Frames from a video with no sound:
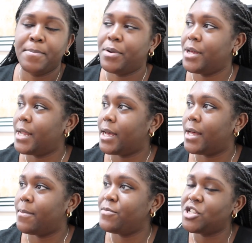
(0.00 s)
put
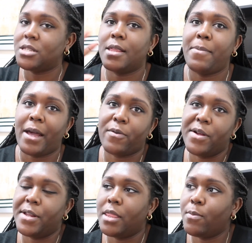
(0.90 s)
up, just the
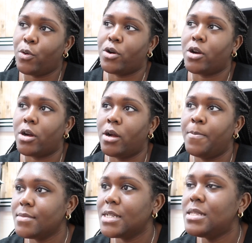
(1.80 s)
background and the border.
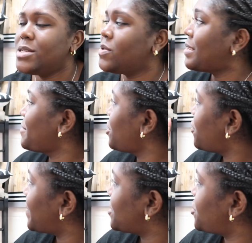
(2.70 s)
Still let me know
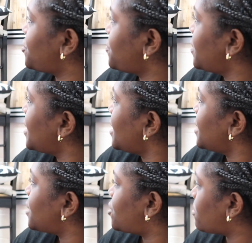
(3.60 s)
if I should do
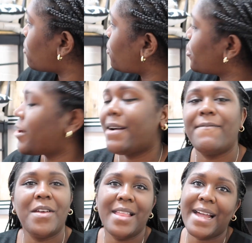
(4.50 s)
the double border. I
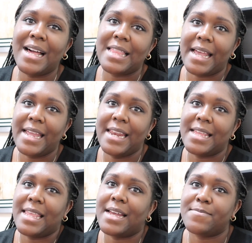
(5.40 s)
feel like I like it.
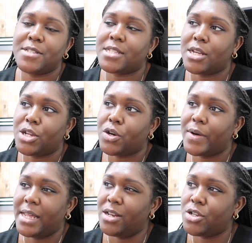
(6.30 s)
I think I'm just gonna go
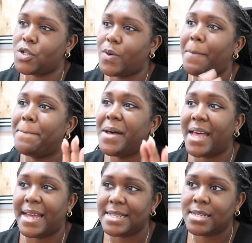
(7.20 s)
ahead and do it,
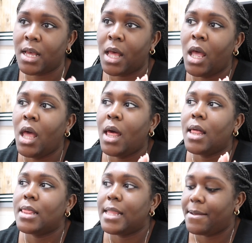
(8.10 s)
but
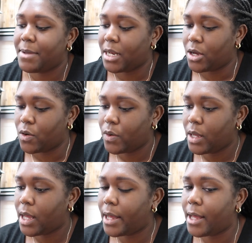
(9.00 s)
let me know.
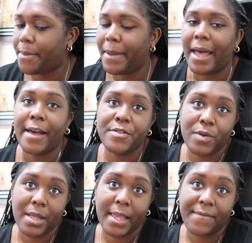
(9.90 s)
Um, after
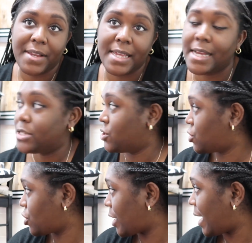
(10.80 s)
I left
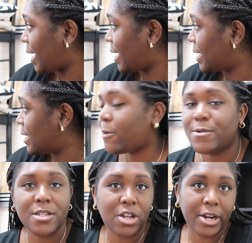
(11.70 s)
yesterday, I
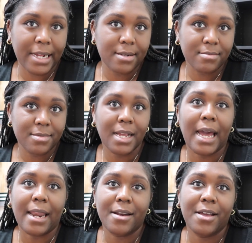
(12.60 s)
went to Target,
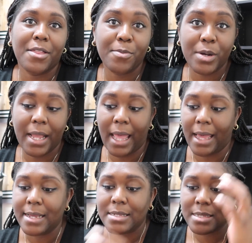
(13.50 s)
got another
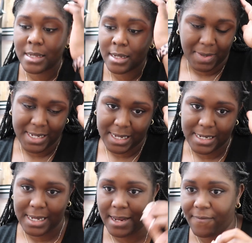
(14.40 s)
bookcase because I
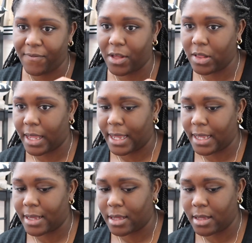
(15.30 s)
didn't feel
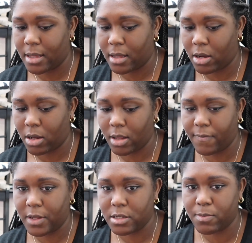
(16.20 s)
like all
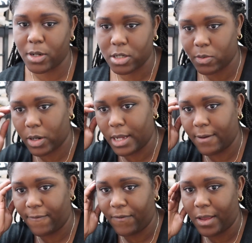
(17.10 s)
of these books were
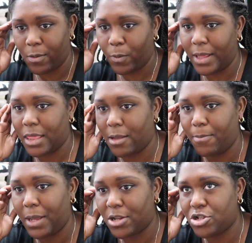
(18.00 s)
gonna fit with the
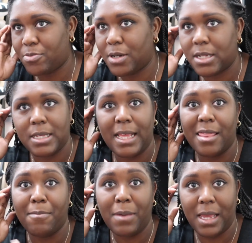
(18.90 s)
picture books in
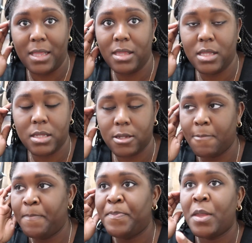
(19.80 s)
the bins.
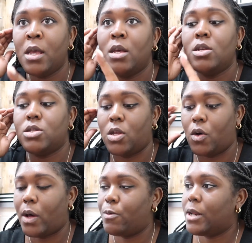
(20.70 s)

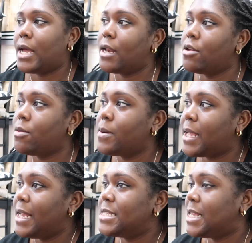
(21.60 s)
So I went and got another
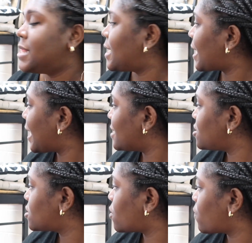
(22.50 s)
bookcase and then I got
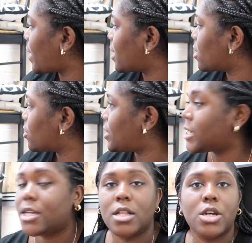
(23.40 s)
just a regular,
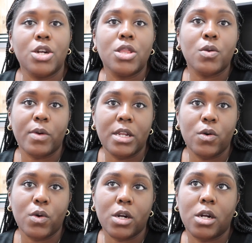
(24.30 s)
regular three
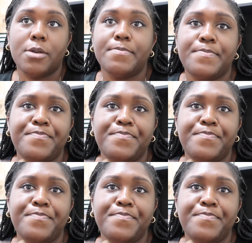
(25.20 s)
door